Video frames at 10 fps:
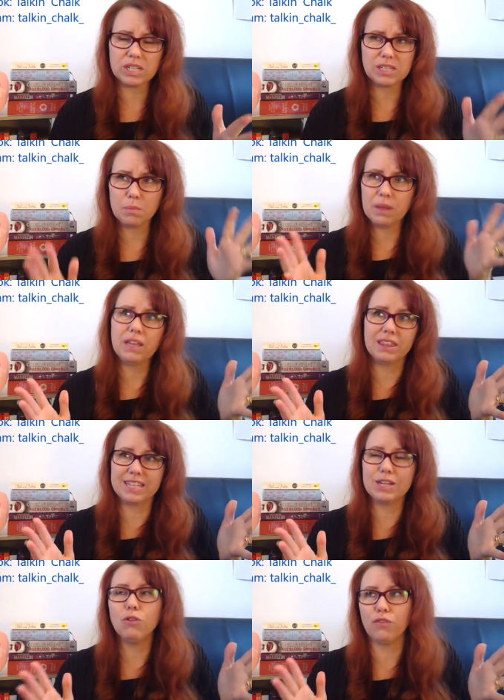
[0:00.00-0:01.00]
It's a big
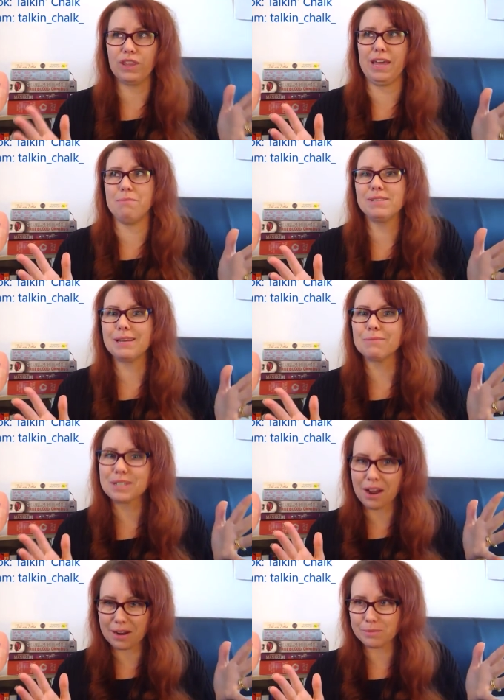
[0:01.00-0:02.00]
deal for them
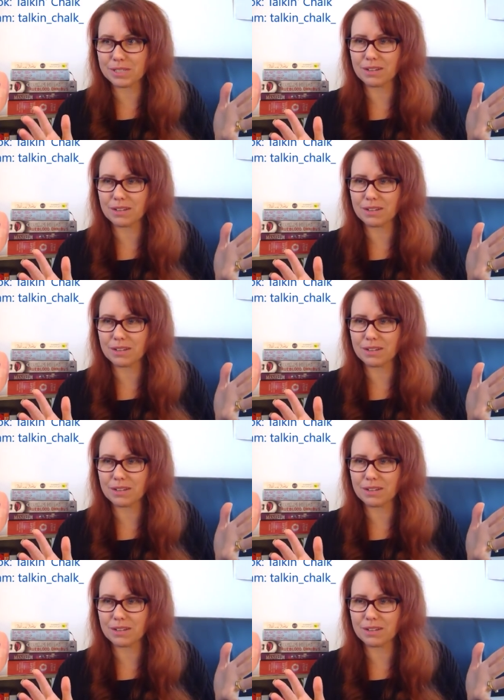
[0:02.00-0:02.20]
sometimes.